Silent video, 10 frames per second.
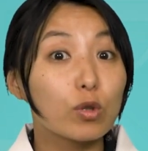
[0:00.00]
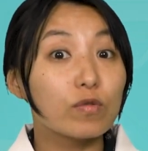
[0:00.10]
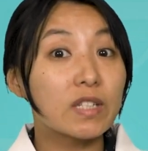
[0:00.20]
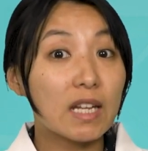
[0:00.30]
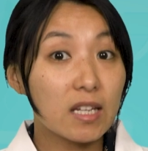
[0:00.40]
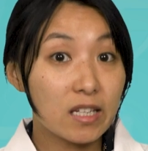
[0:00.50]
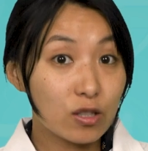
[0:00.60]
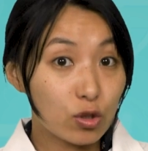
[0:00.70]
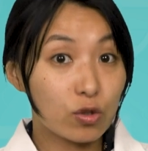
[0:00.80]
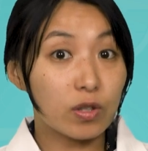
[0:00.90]
moved
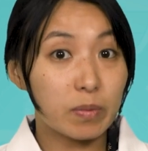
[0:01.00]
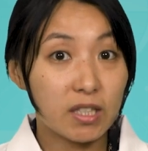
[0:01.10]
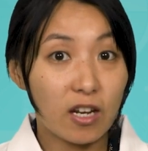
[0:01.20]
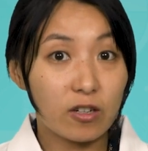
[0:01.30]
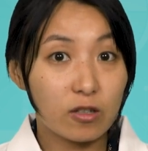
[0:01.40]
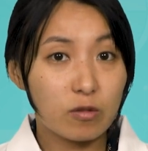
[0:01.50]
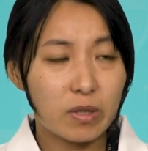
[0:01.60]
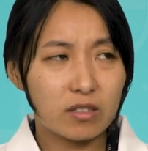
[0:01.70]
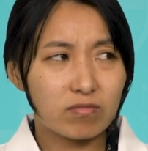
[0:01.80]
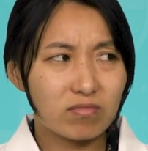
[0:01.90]
into the potato,
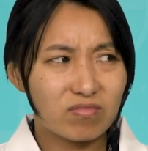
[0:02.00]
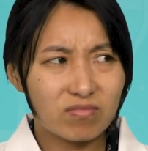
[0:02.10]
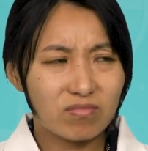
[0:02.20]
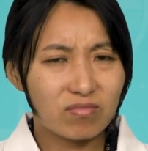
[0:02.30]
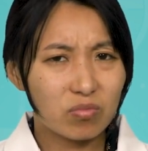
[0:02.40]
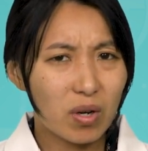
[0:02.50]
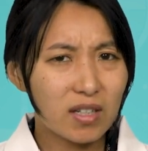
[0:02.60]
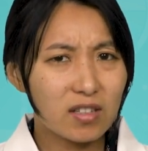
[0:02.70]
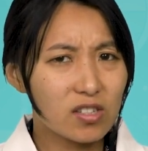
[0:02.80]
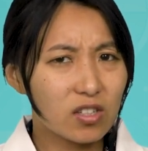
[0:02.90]
but why
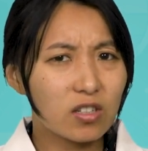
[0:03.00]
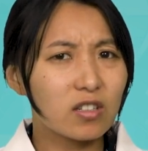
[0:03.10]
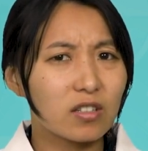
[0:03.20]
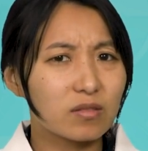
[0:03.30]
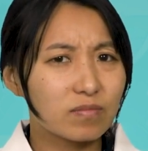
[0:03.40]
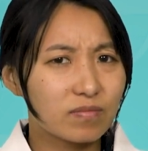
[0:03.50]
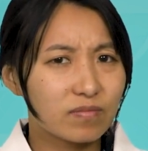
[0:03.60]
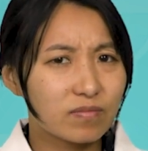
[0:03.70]
did this occur?